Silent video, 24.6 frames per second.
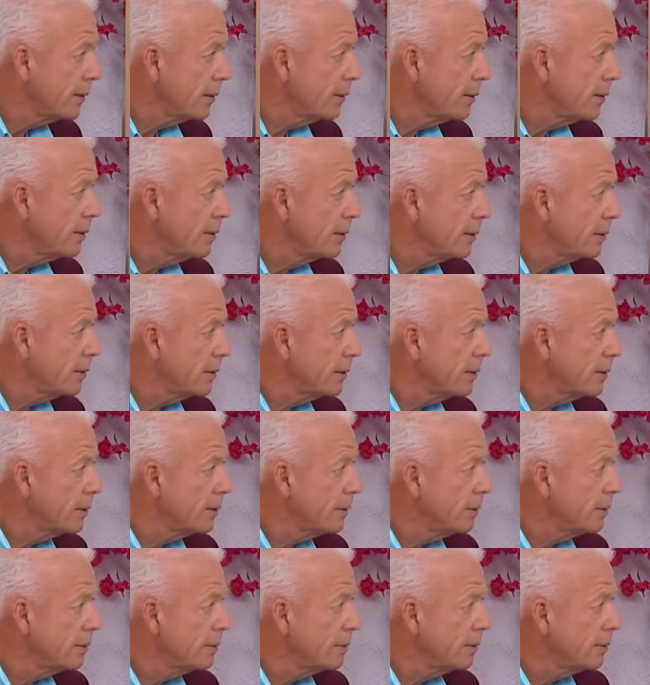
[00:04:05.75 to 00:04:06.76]

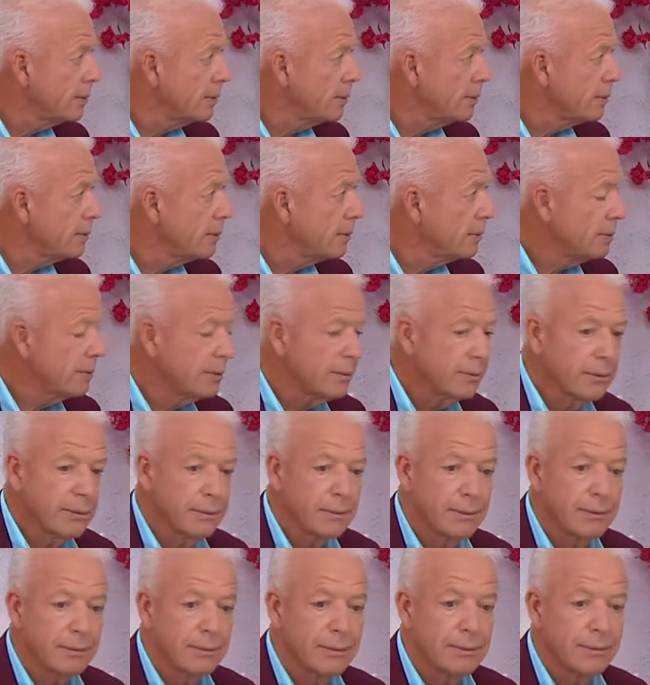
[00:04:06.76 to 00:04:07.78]

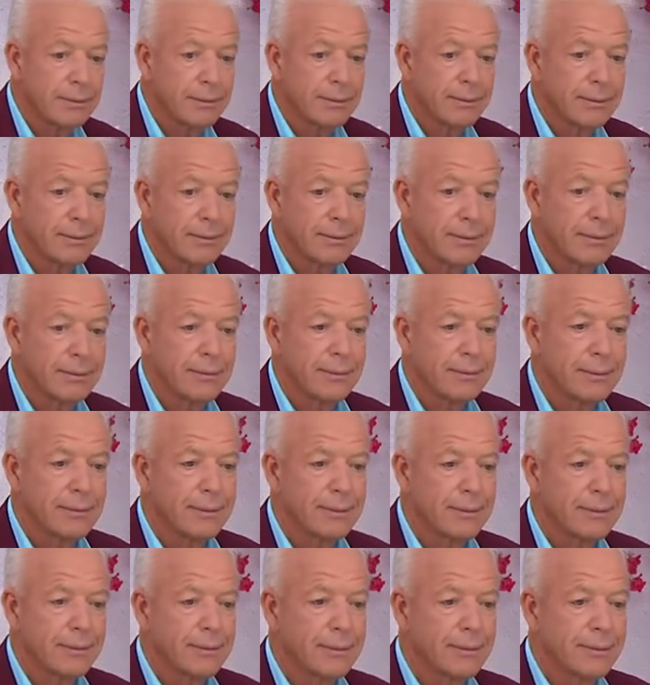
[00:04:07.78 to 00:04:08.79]

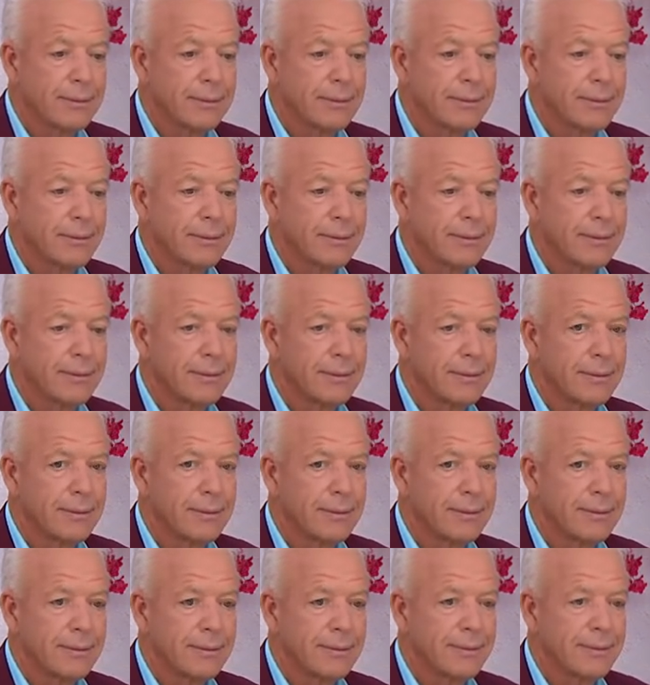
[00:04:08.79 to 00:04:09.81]

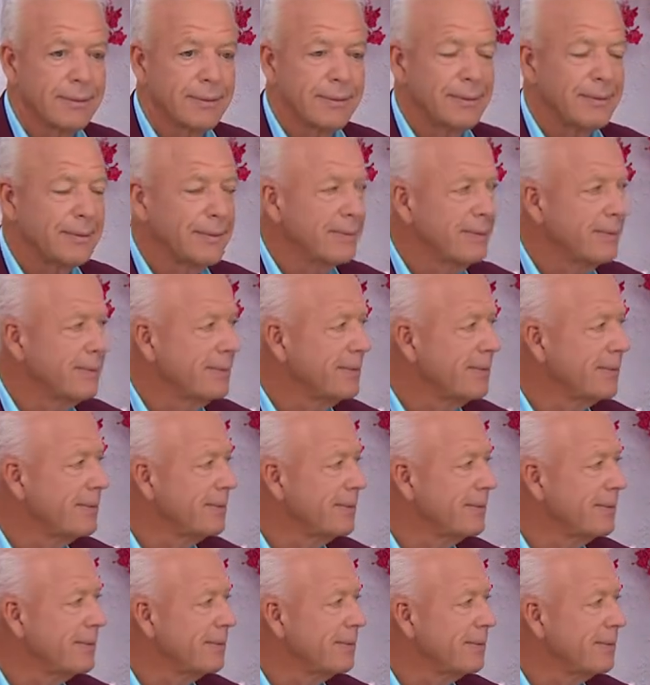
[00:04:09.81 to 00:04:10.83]

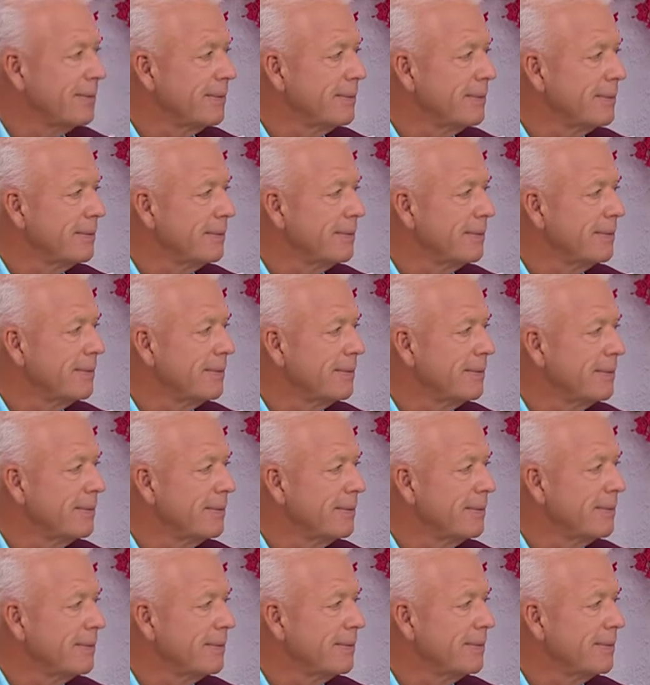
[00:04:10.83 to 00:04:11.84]

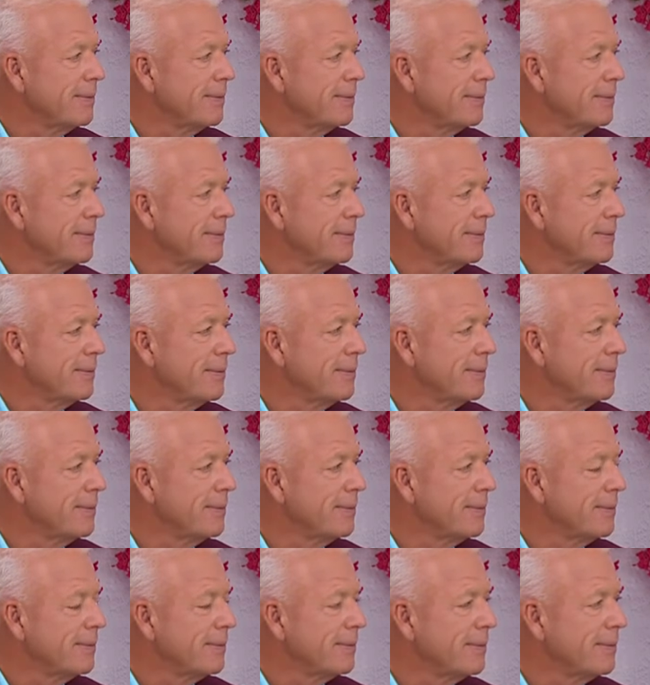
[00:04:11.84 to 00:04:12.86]

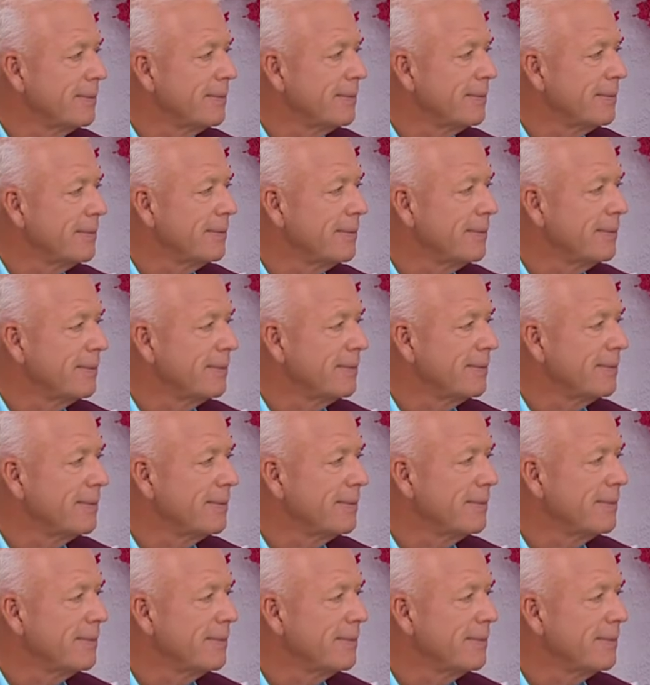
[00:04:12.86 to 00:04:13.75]
(silent)